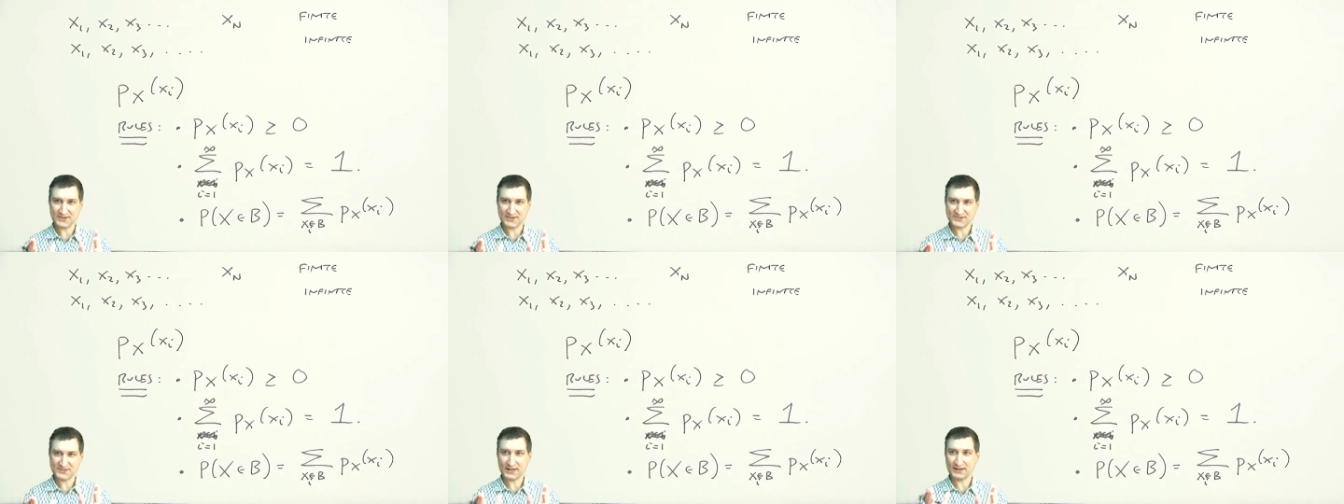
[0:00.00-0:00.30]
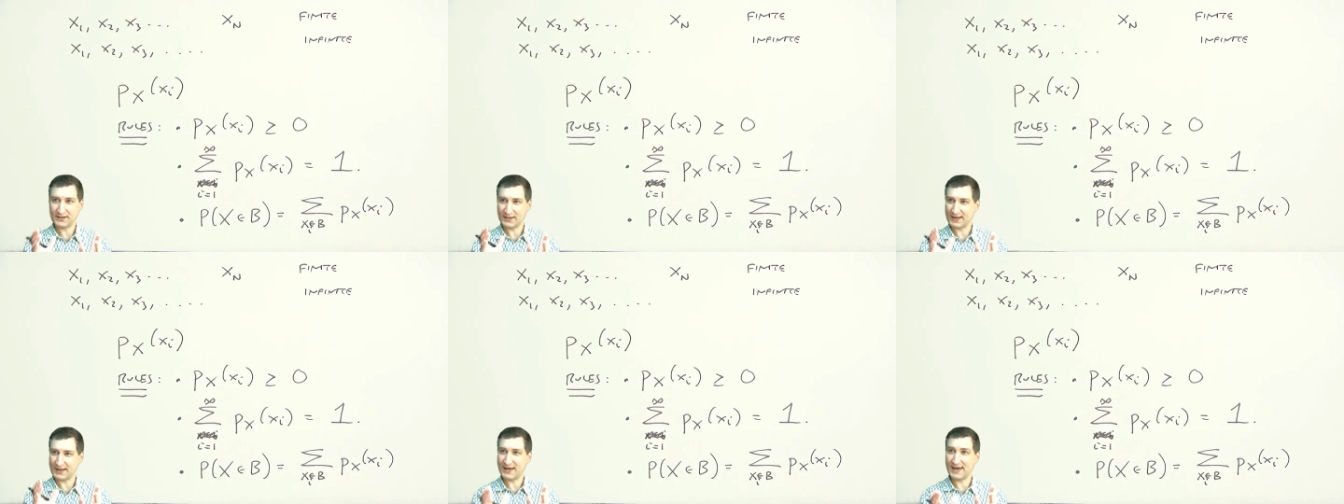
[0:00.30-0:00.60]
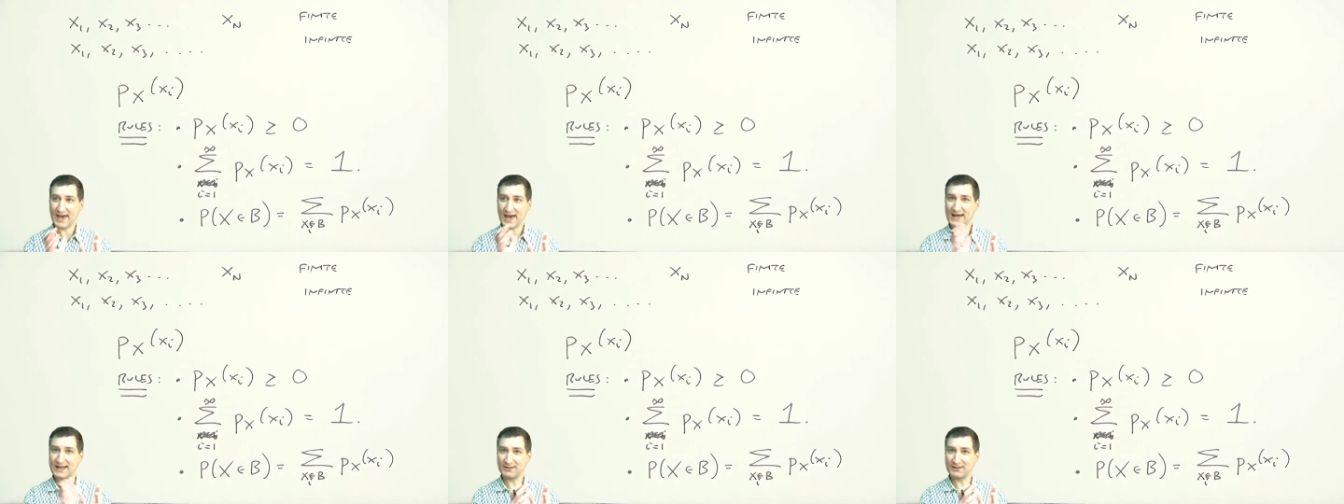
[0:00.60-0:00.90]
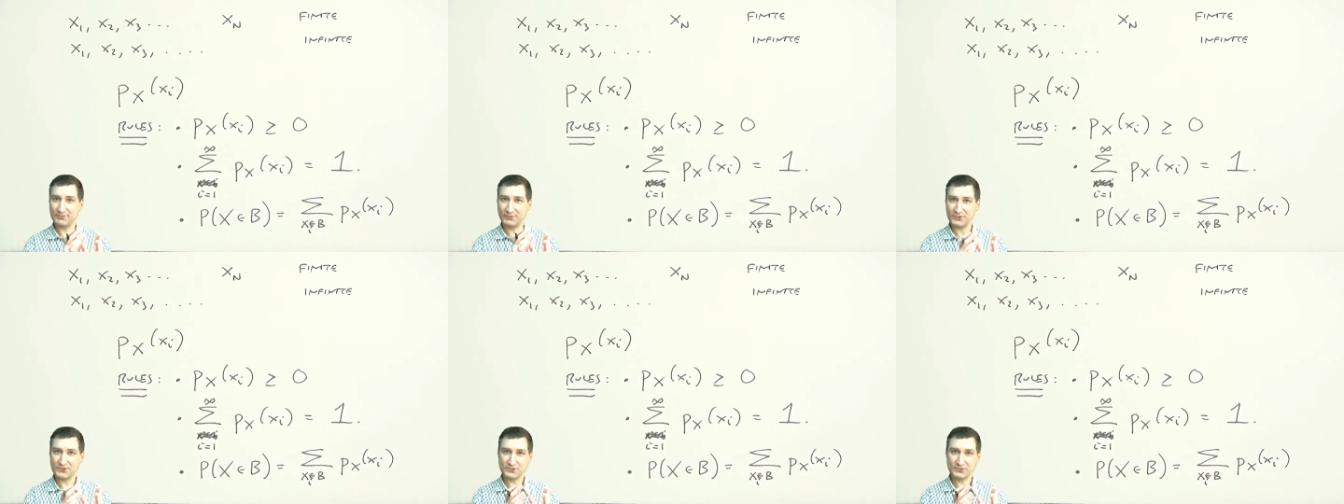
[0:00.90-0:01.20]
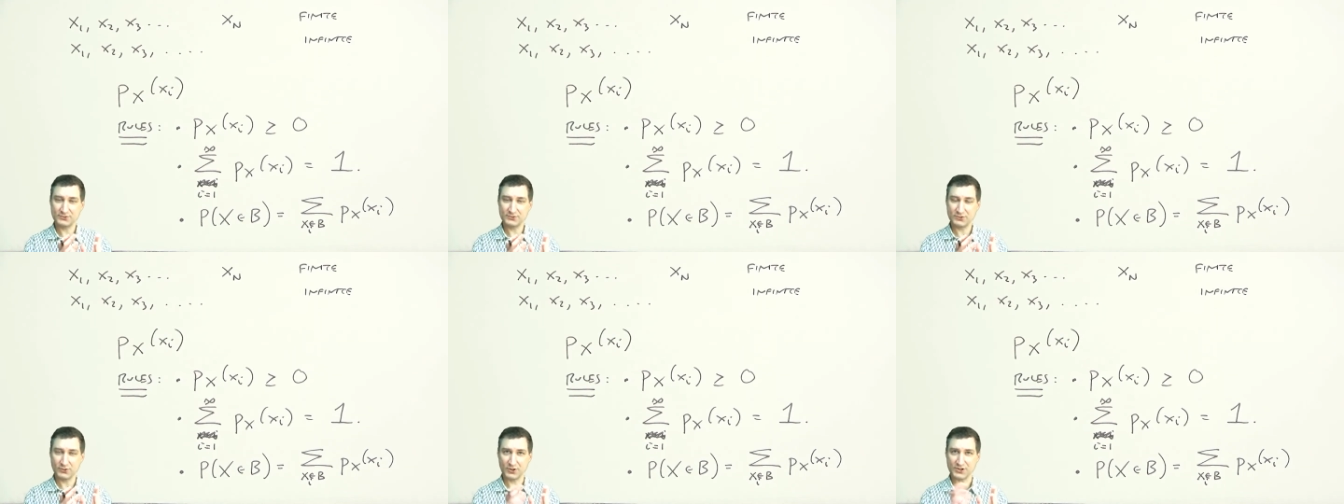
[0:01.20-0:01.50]
set and I add up those
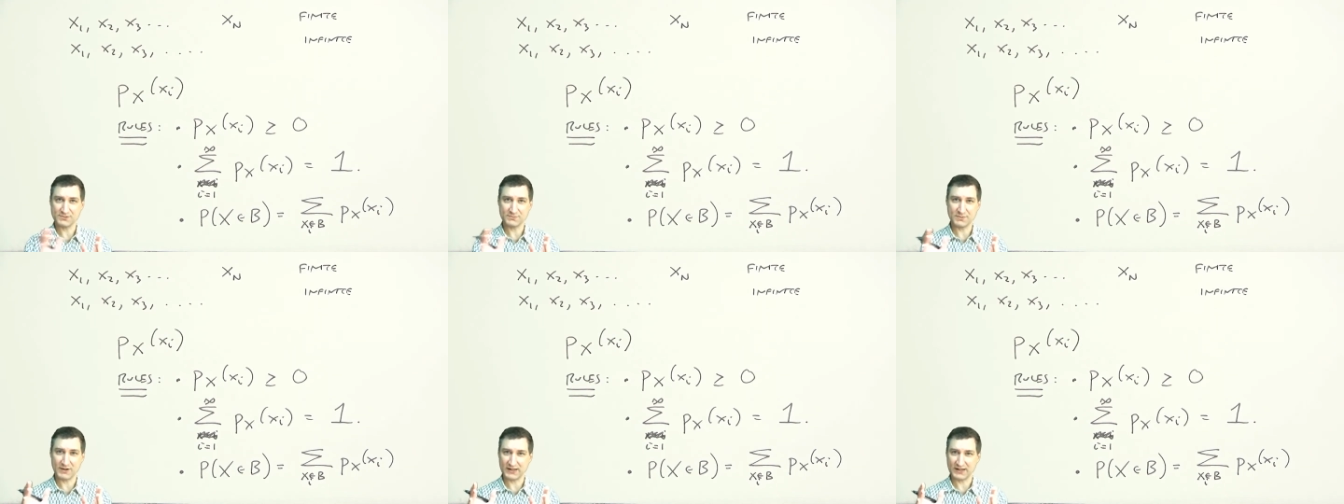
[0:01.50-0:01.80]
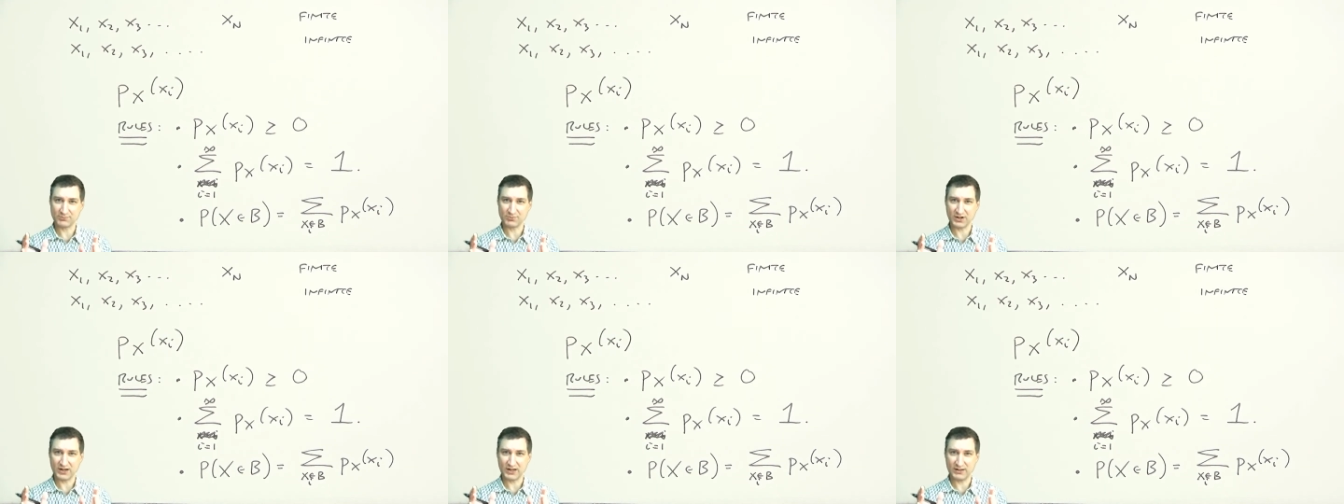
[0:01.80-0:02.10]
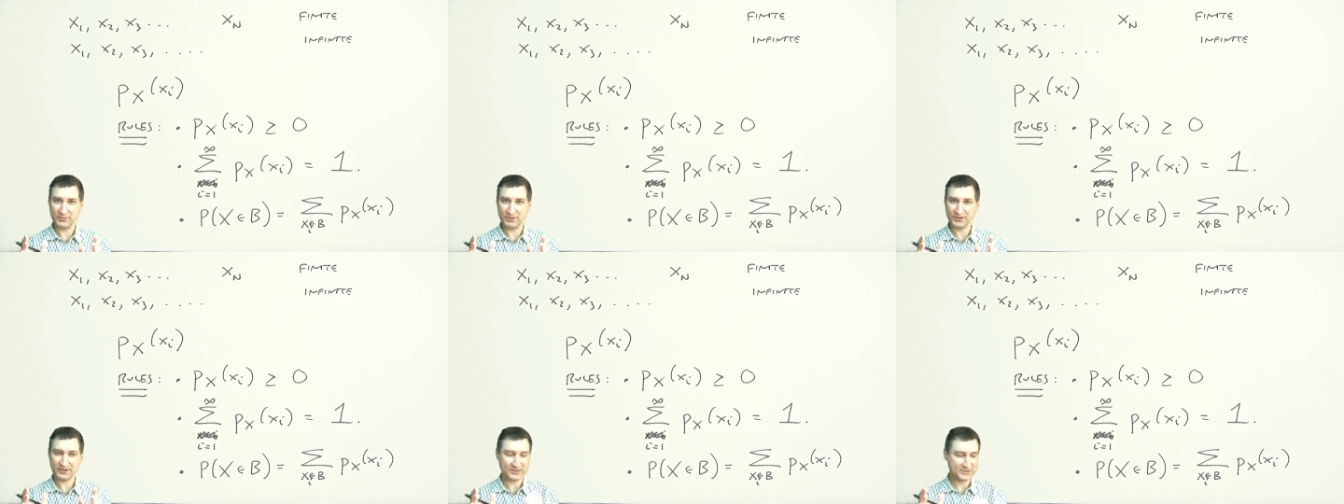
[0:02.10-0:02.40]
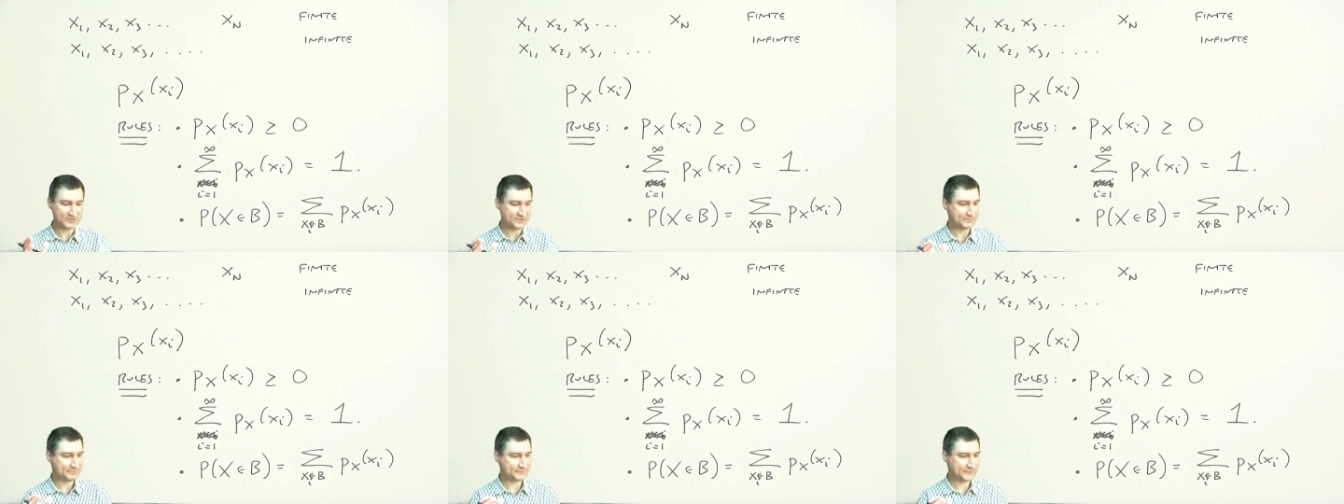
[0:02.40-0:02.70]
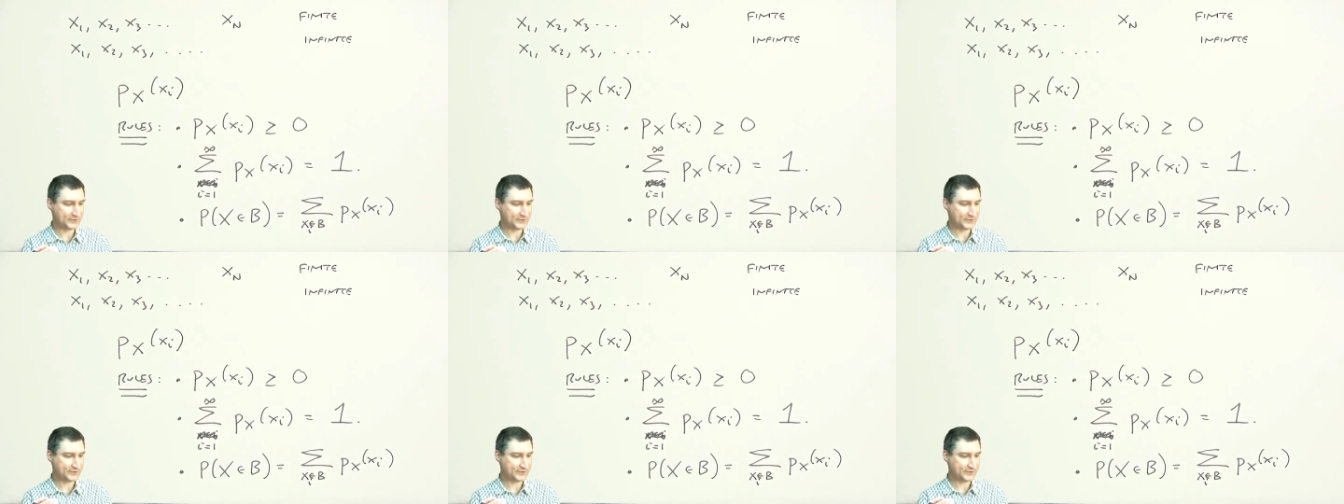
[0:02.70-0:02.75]
corresponding probabilities.